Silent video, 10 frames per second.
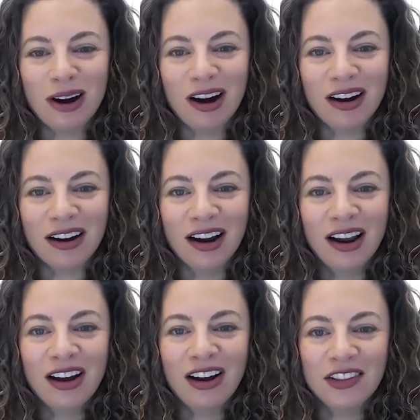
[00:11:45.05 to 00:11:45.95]
are
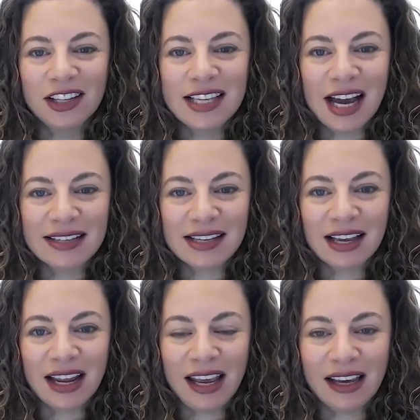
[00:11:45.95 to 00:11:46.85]
on the task
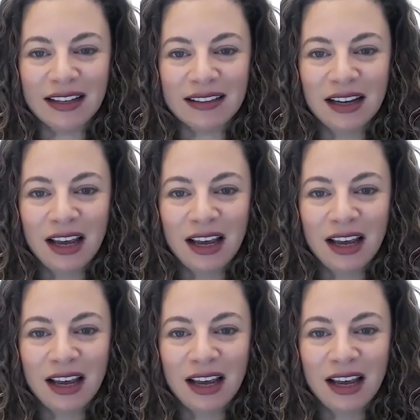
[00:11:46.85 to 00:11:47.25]
at hand.